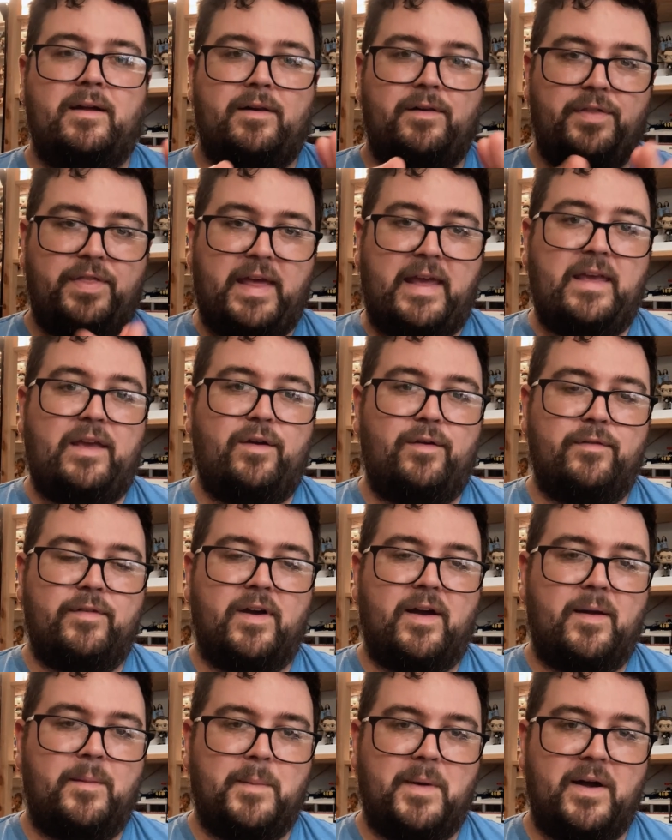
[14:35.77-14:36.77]
Thank you
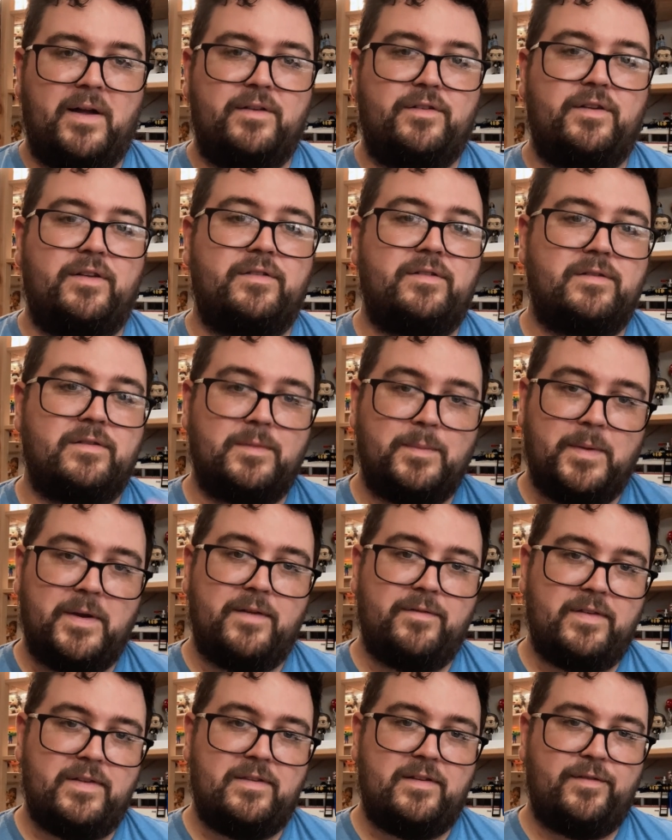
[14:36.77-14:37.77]
very much. This is a bit
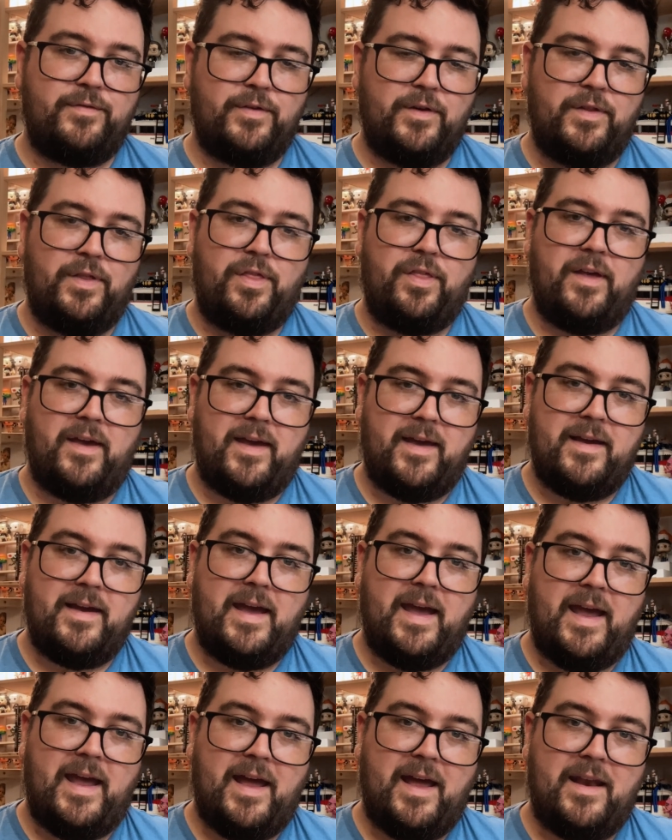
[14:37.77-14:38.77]
of a different thing,
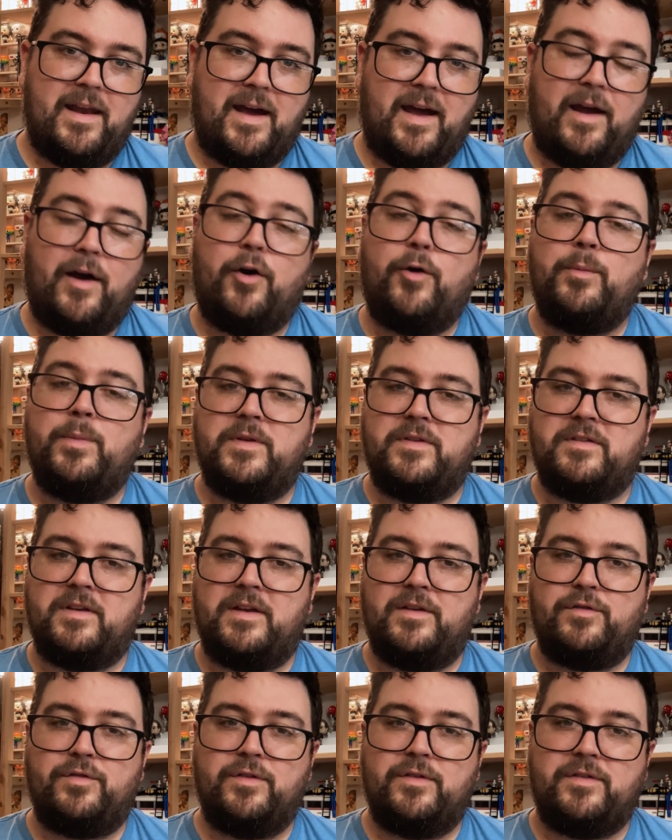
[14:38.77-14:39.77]
and I hope it's
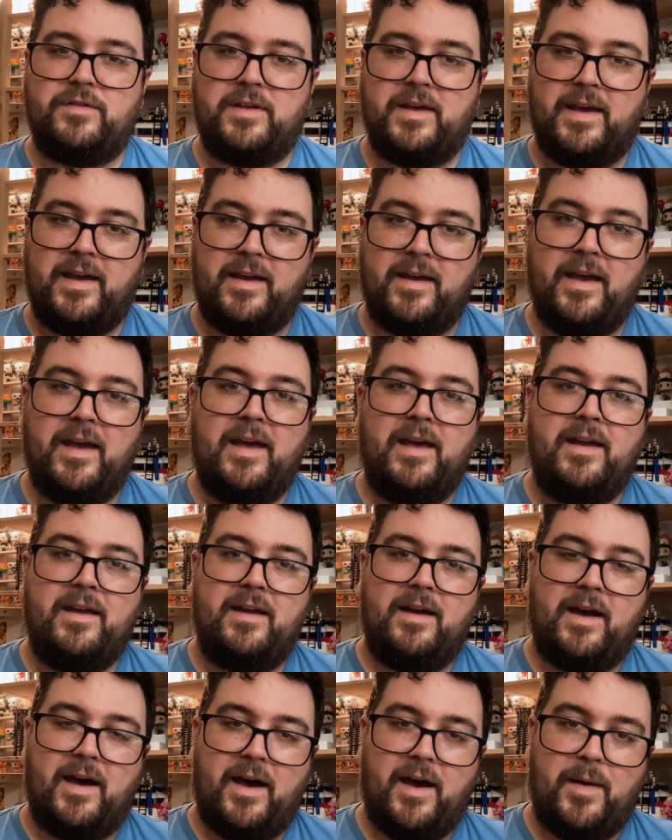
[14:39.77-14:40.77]
interesting.
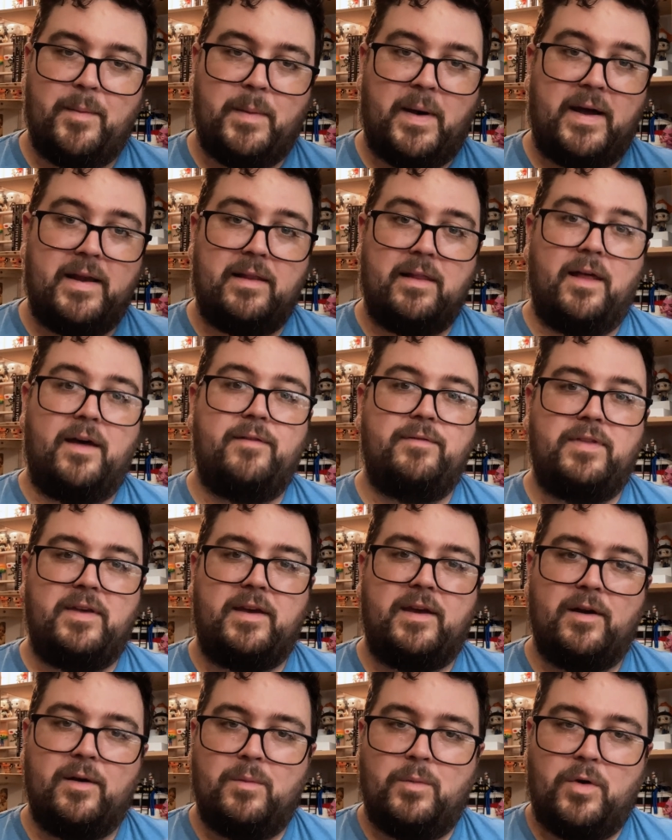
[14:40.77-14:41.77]
I'd love to
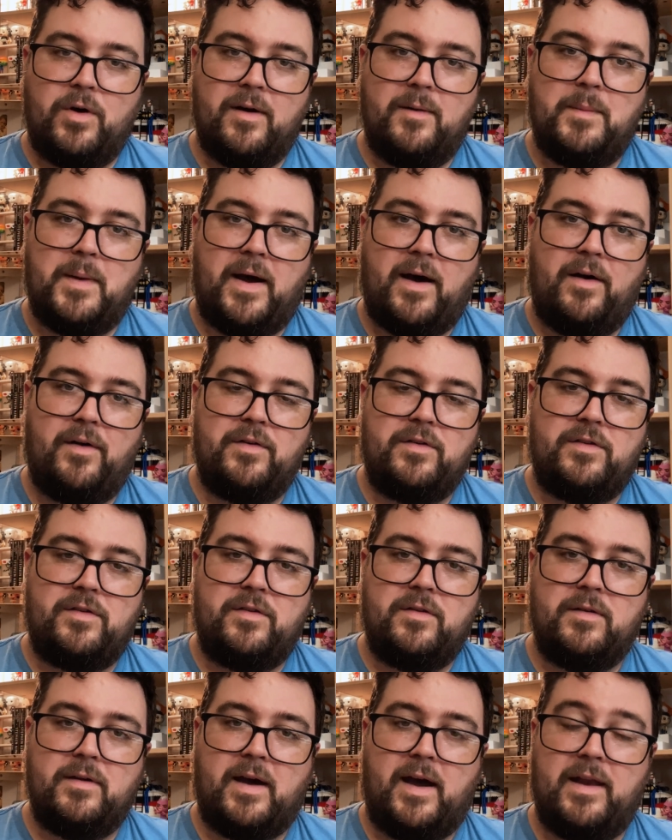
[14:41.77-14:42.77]
hear more about.
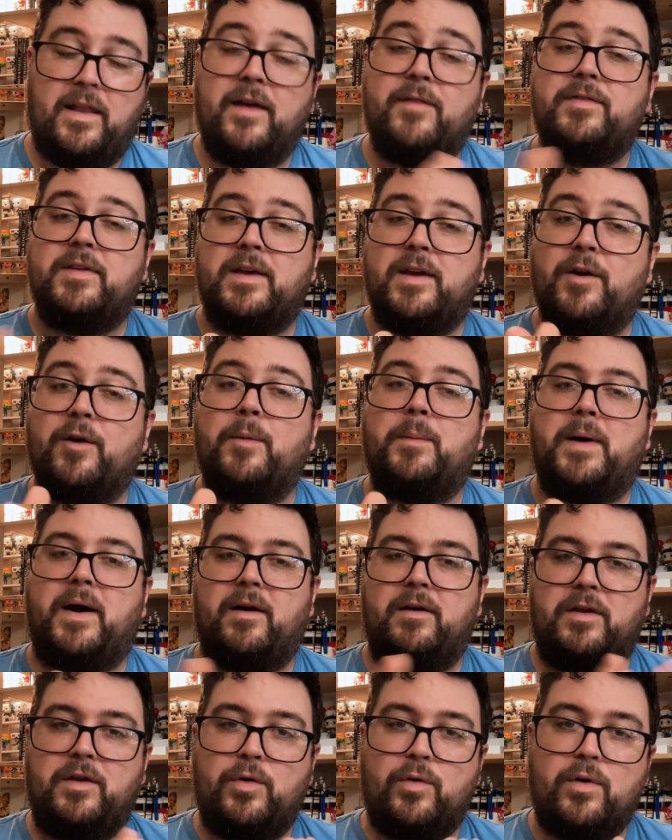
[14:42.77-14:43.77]
I'd love to hear
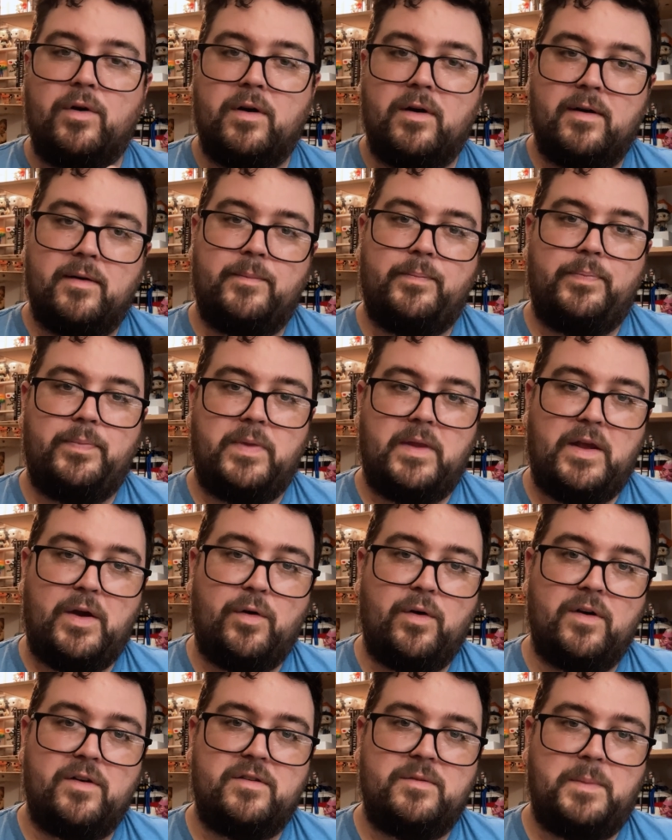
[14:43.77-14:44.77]
about your
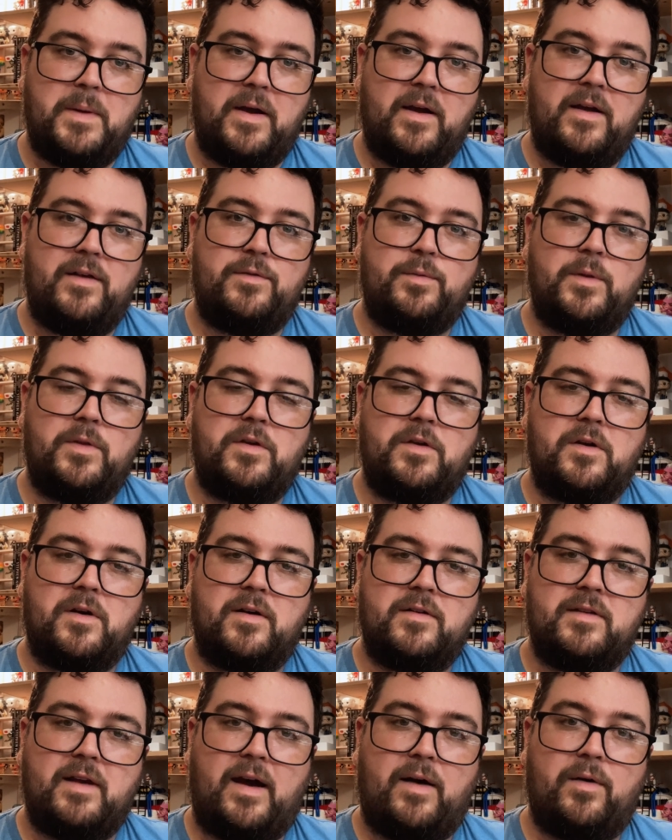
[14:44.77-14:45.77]
experience with The
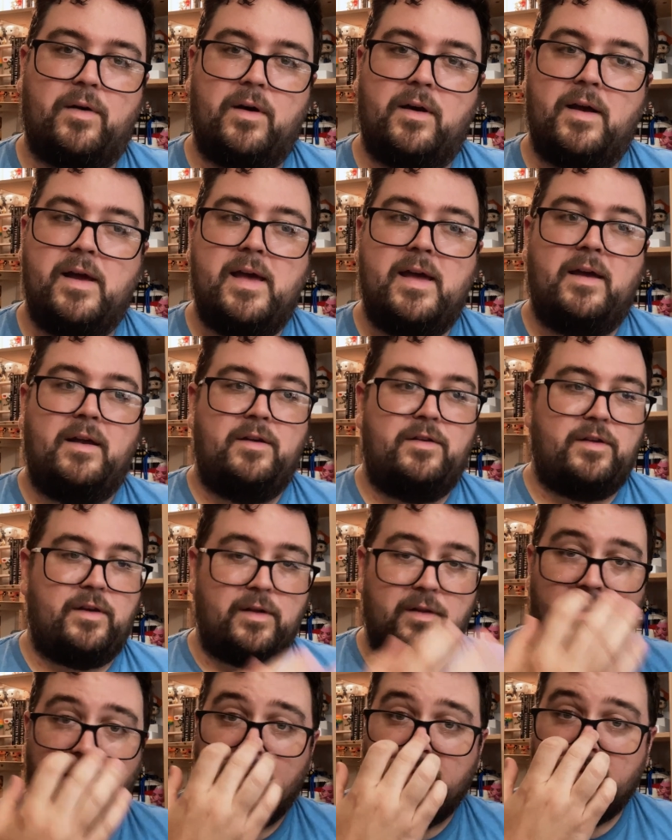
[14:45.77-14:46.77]
Dark Tower. Do you
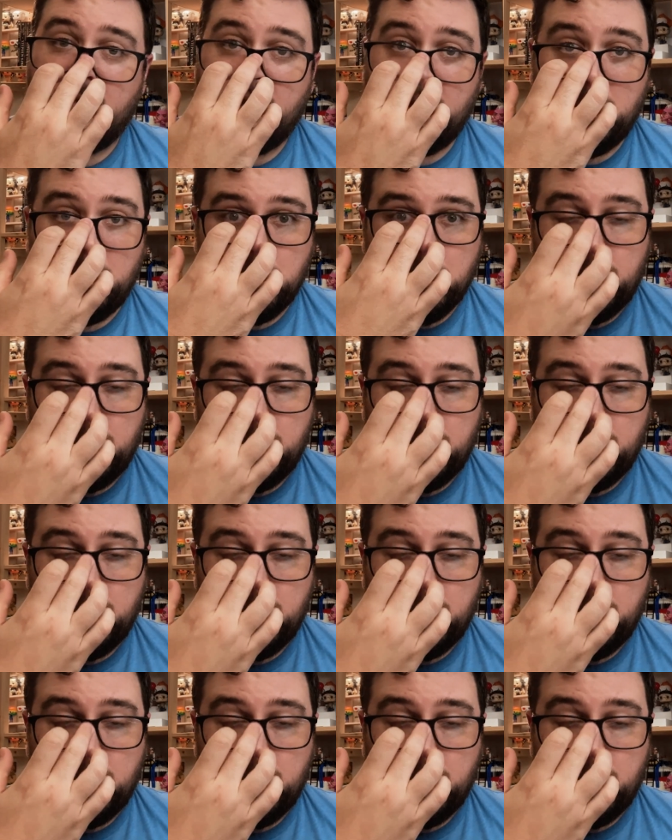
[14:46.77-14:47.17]
love it?